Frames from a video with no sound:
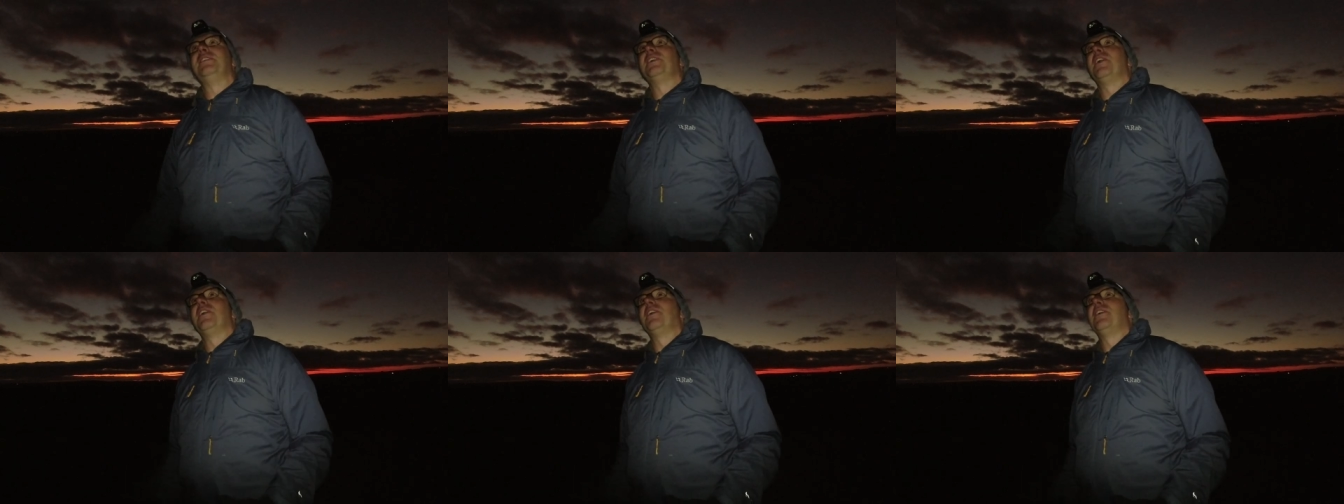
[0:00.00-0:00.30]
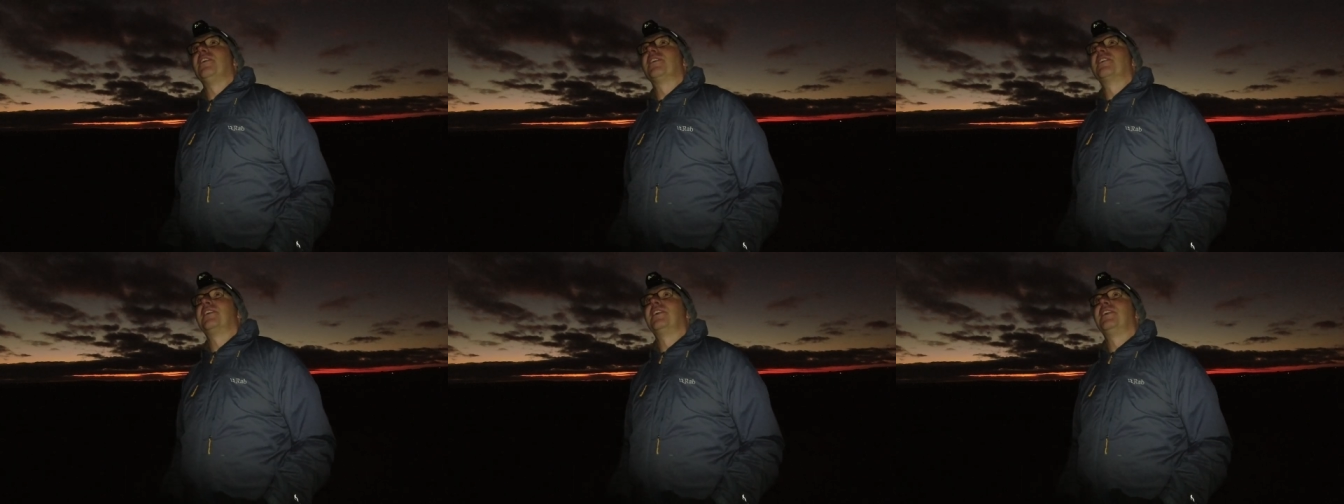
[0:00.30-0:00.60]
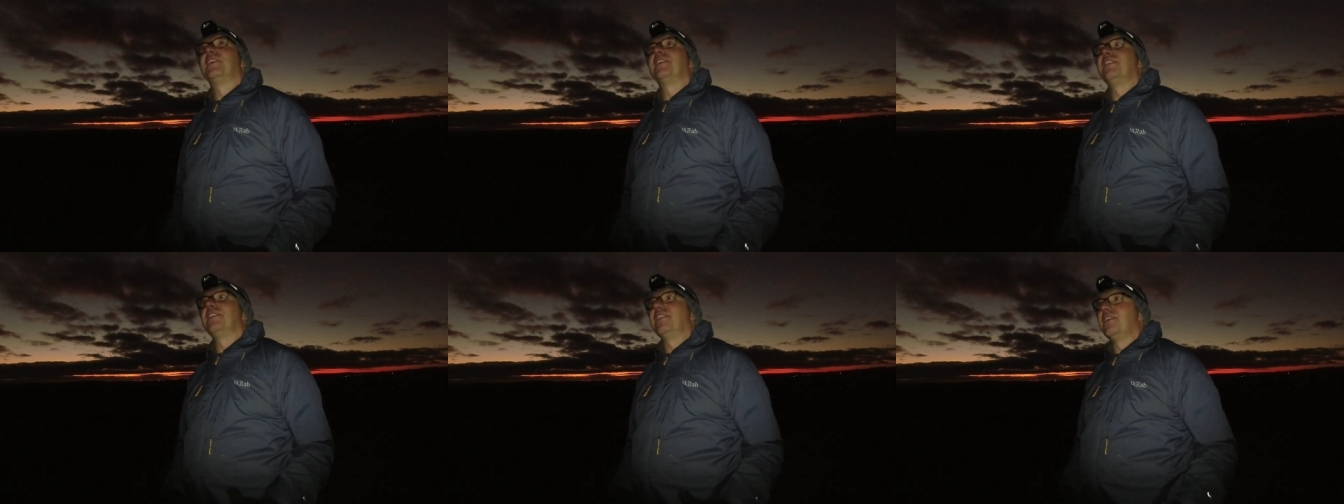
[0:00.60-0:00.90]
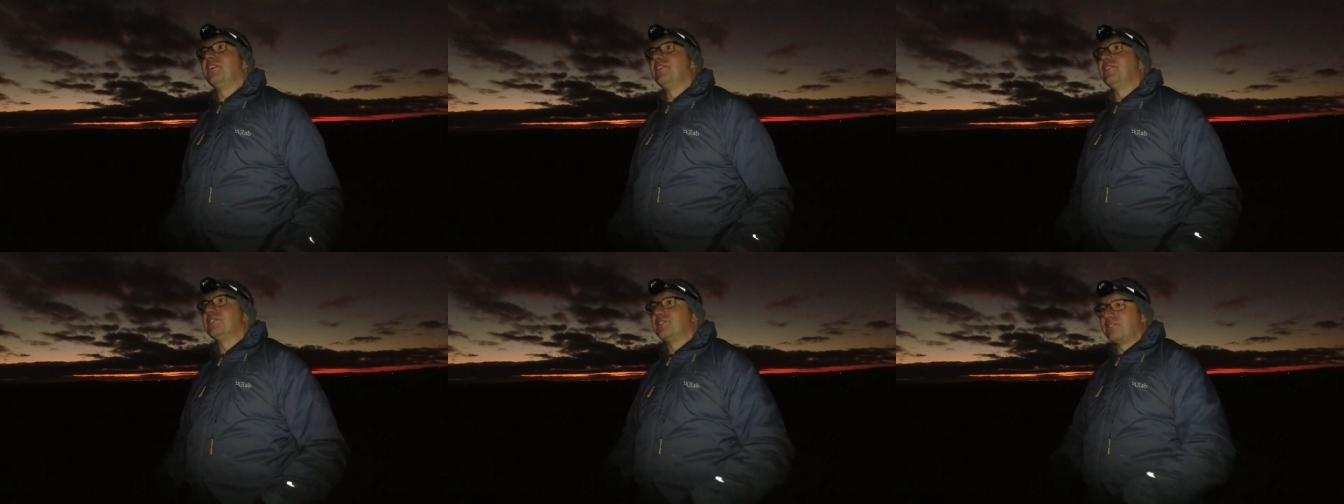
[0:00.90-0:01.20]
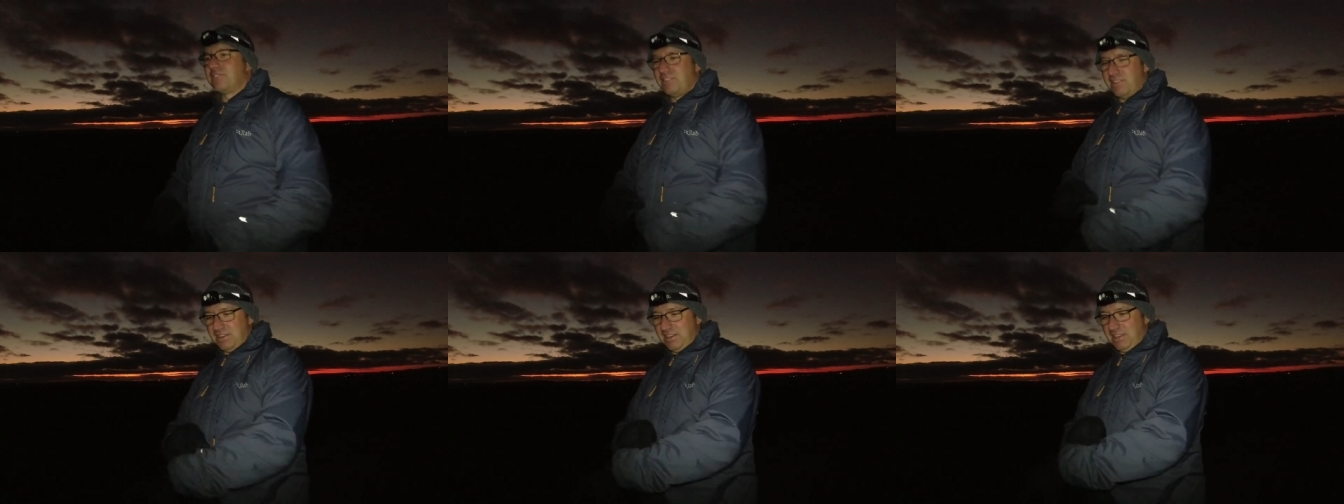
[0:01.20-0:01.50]
dark, the
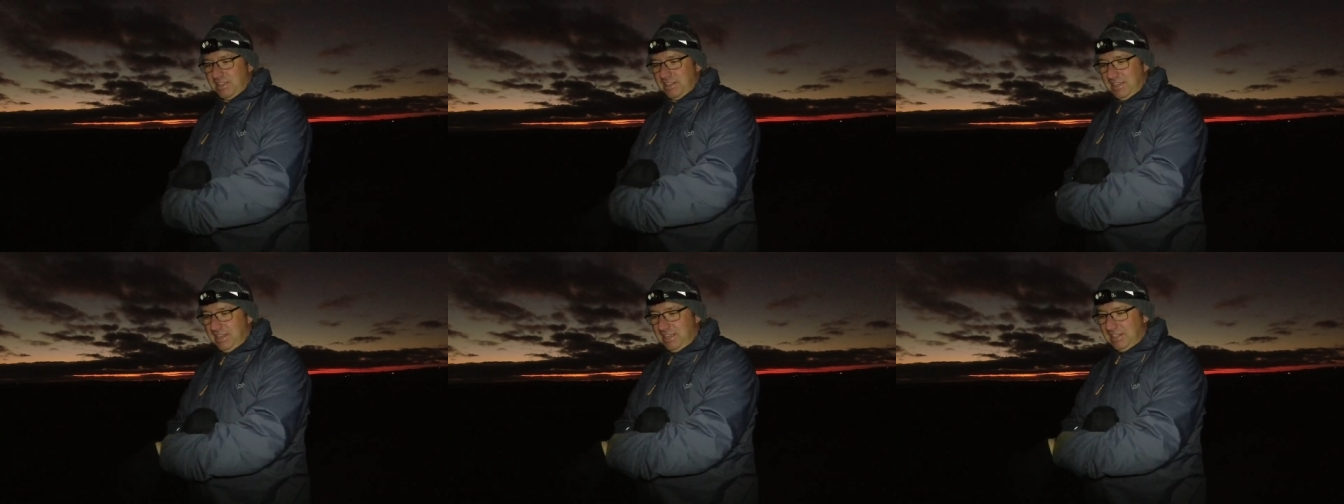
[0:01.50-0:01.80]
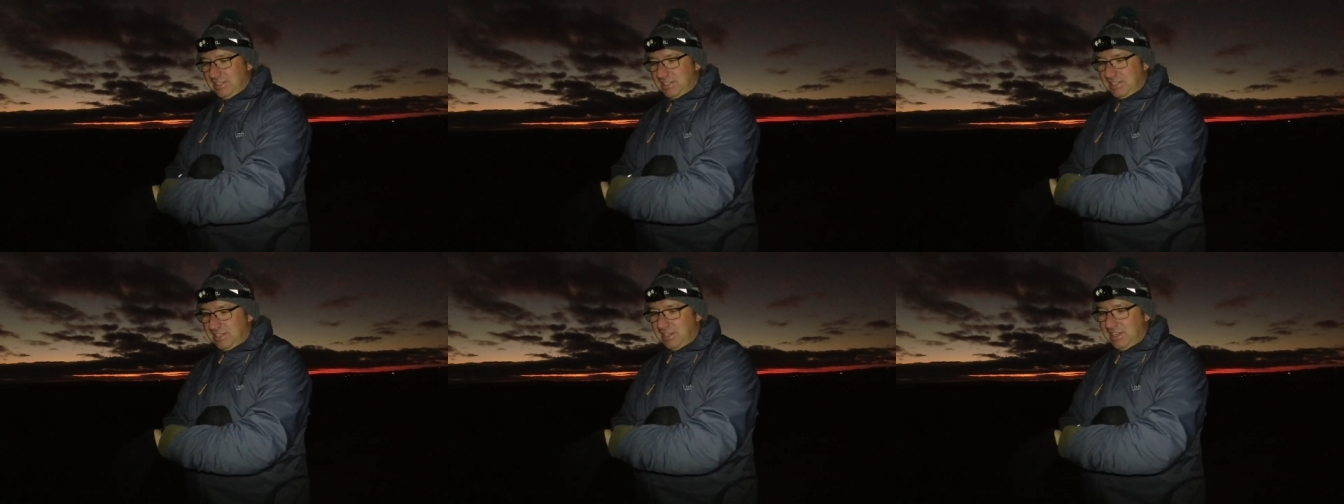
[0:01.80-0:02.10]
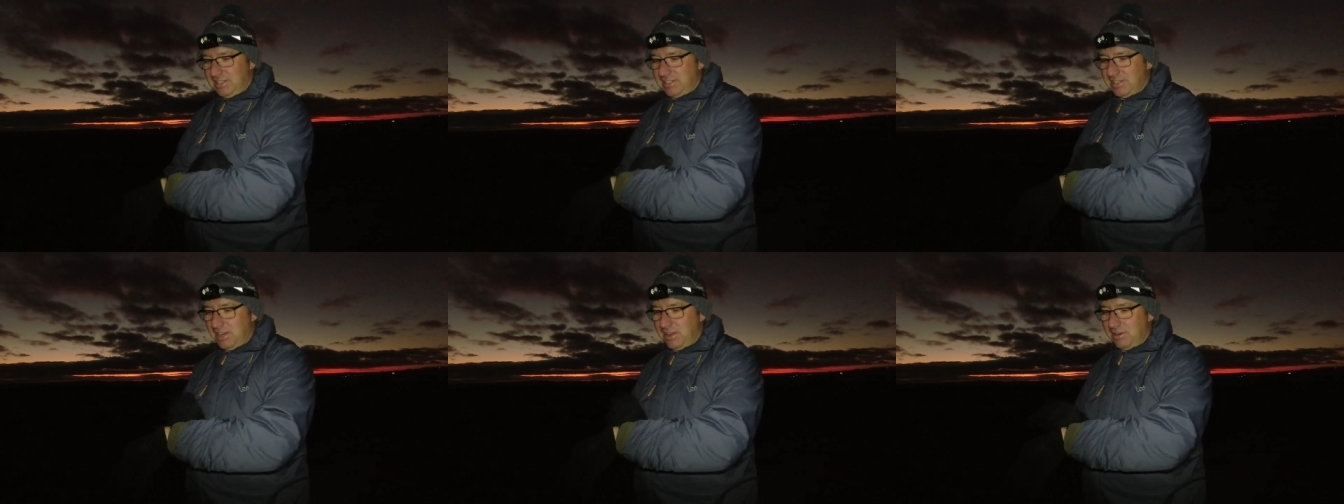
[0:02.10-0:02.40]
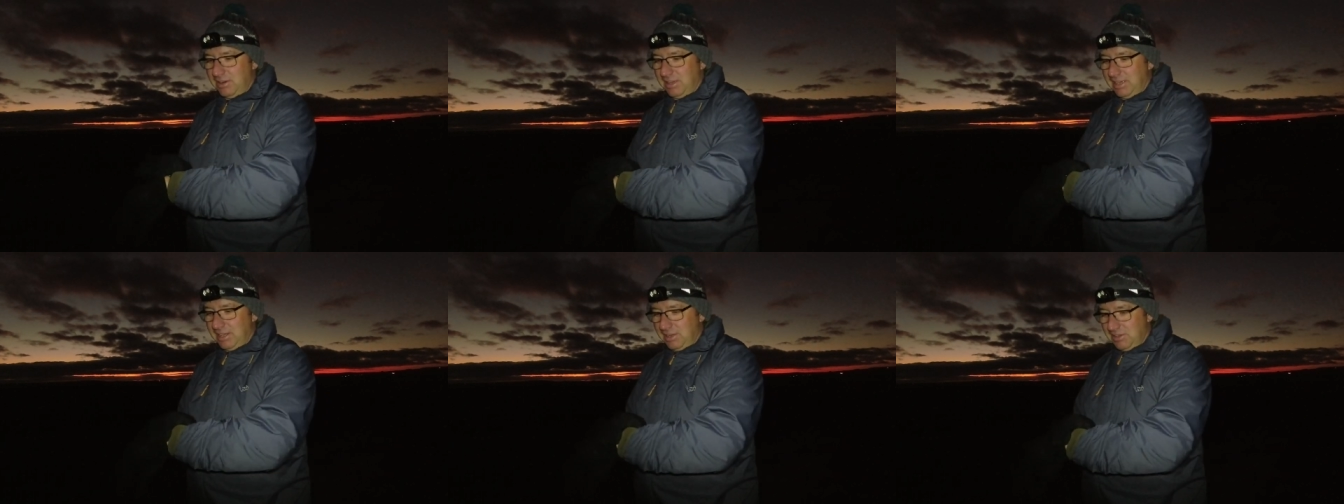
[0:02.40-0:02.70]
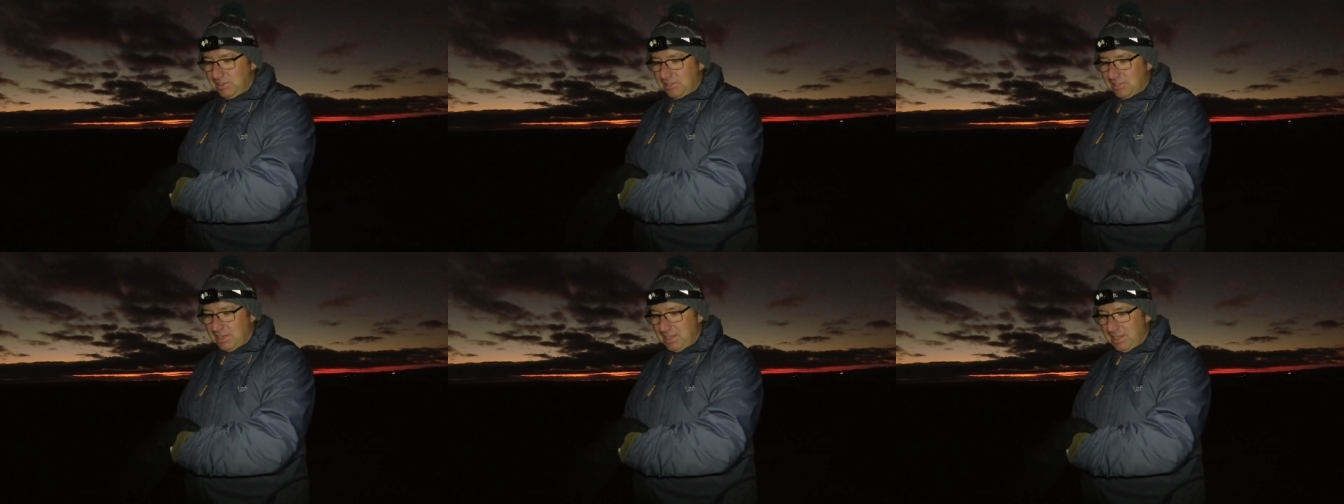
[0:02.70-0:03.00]
lights are on, it's only,
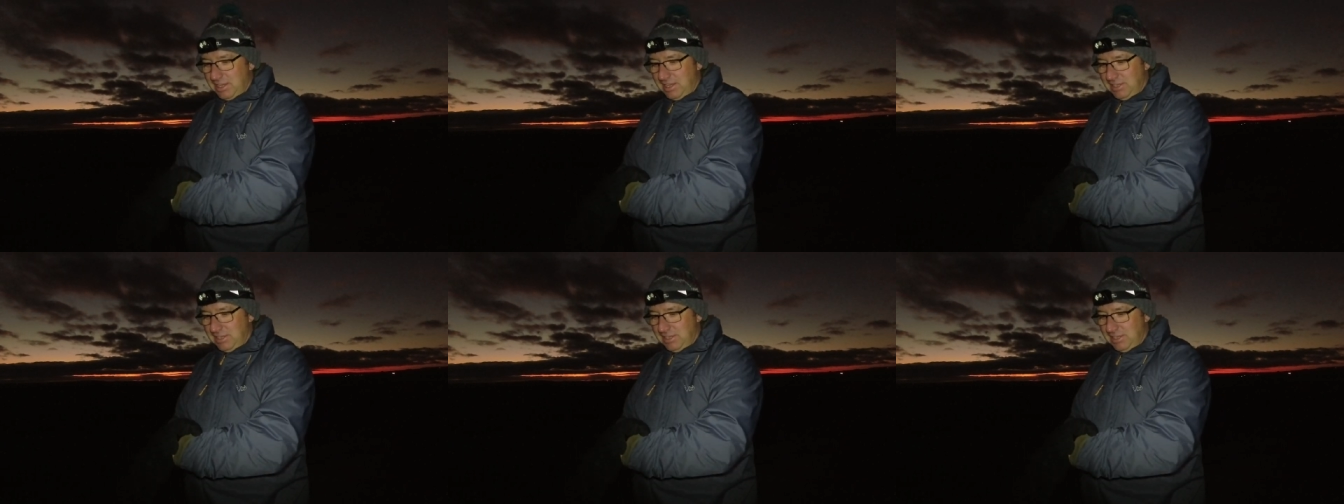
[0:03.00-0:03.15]
like I say,